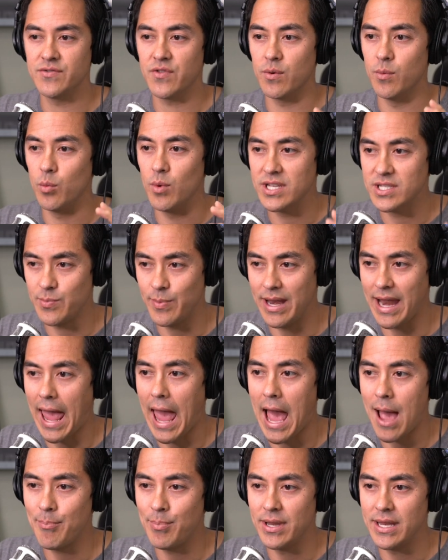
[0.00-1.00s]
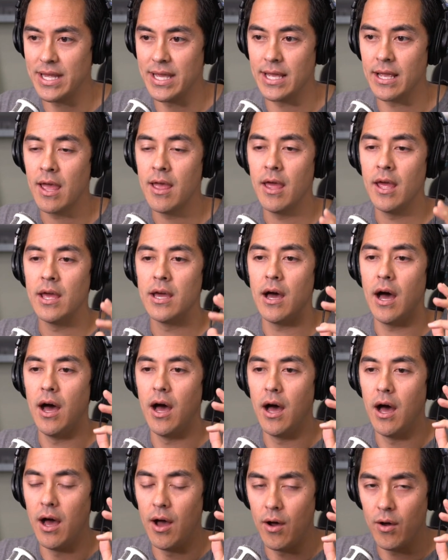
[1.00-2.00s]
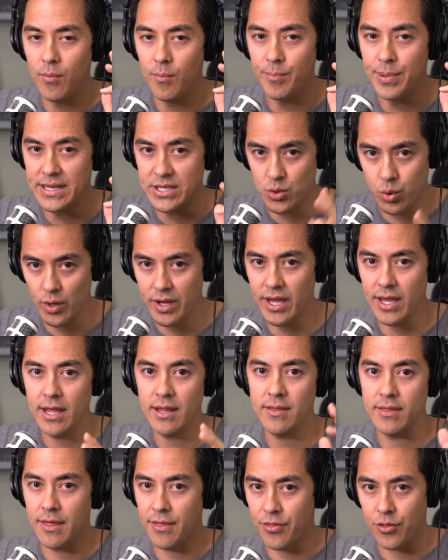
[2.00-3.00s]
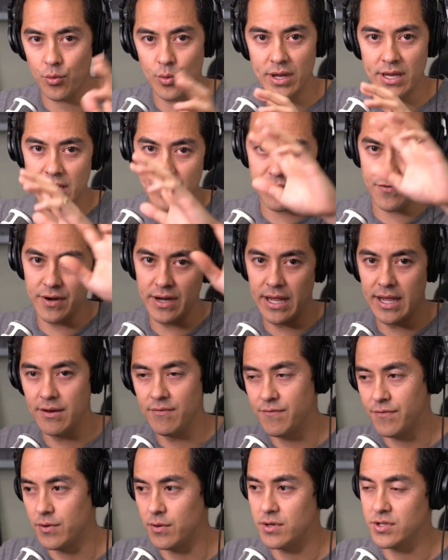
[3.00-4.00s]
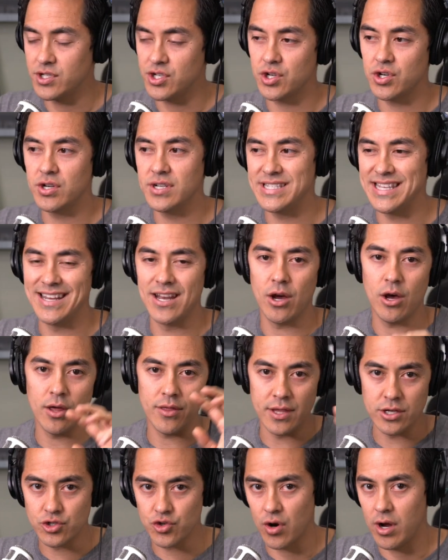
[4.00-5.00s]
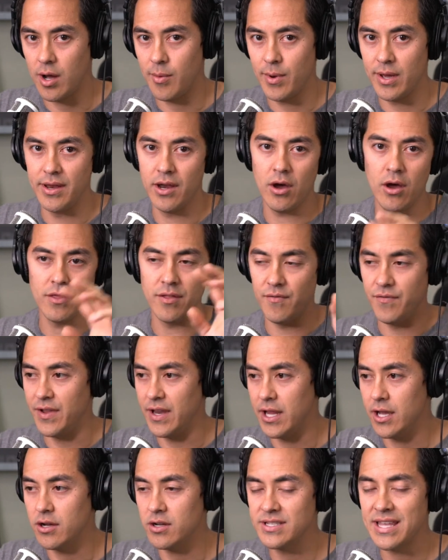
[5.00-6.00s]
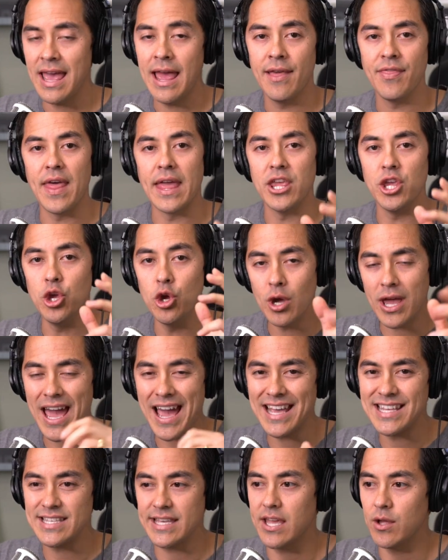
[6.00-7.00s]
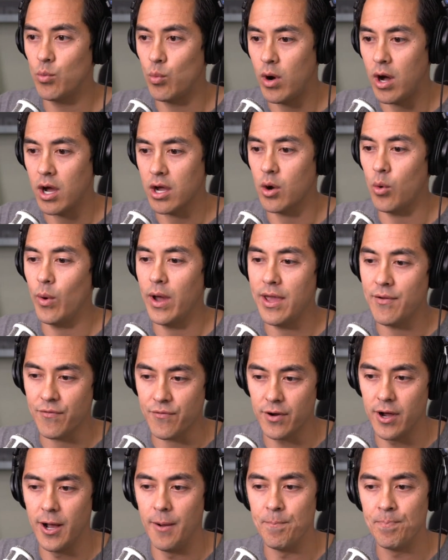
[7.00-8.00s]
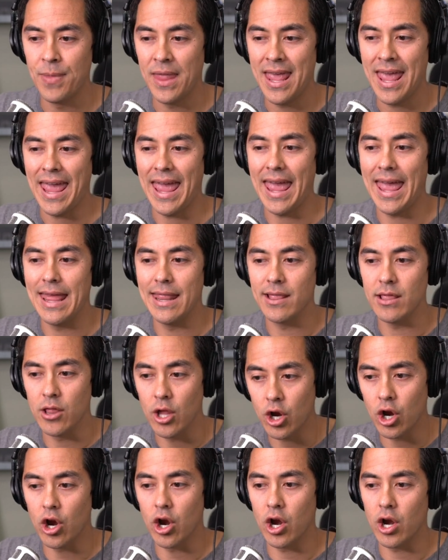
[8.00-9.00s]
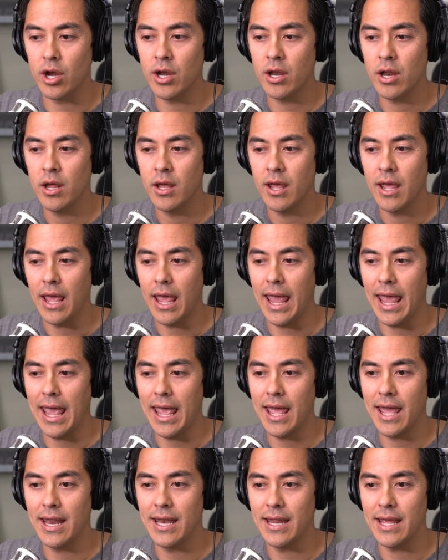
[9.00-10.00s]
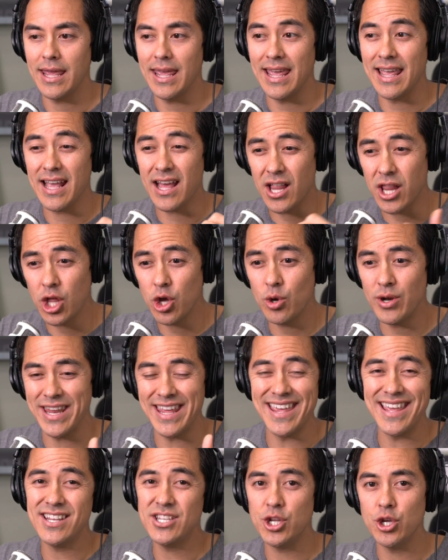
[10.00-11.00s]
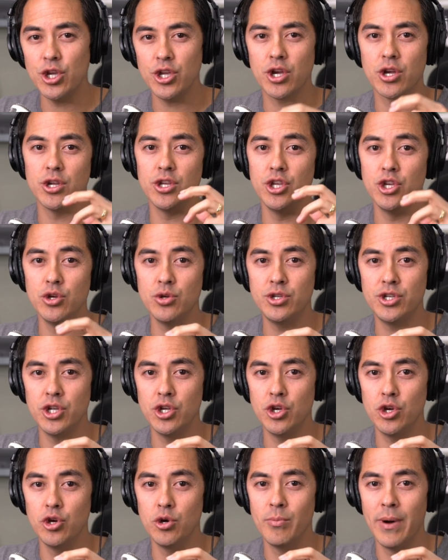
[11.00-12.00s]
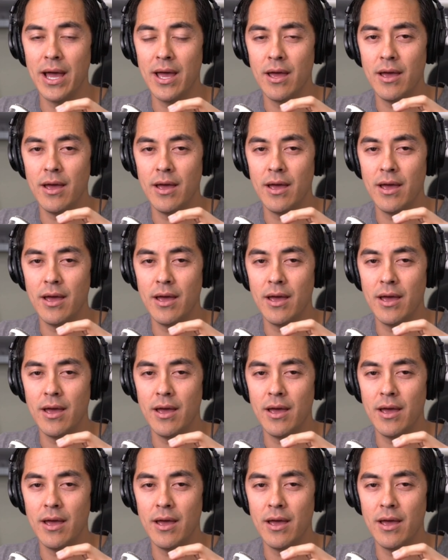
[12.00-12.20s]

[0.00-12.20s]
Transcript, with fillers: from what's been happening uh, between the three different influencers and all the drama and all the videos that you guys can walk away from and learn and include into your YouTube